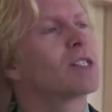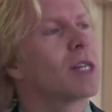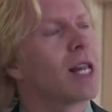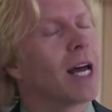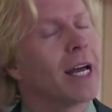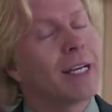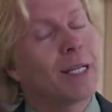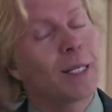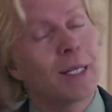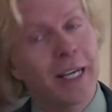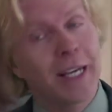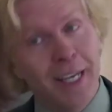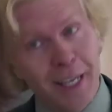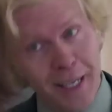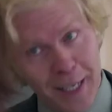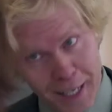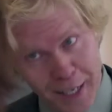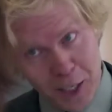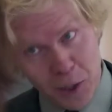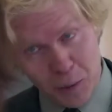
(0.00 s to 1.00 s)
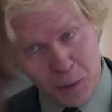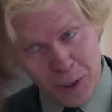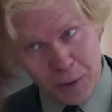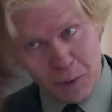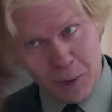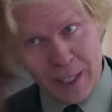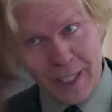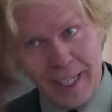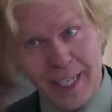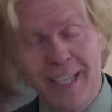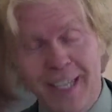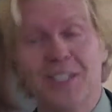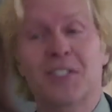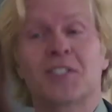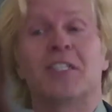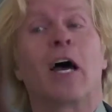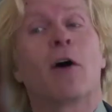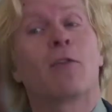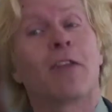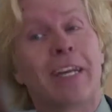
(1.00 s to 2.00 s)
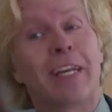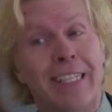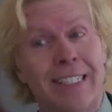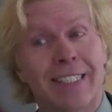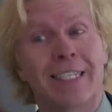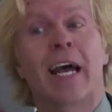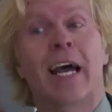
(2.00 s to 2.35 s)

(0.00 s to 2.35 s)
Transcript: likely he'll be released now that he's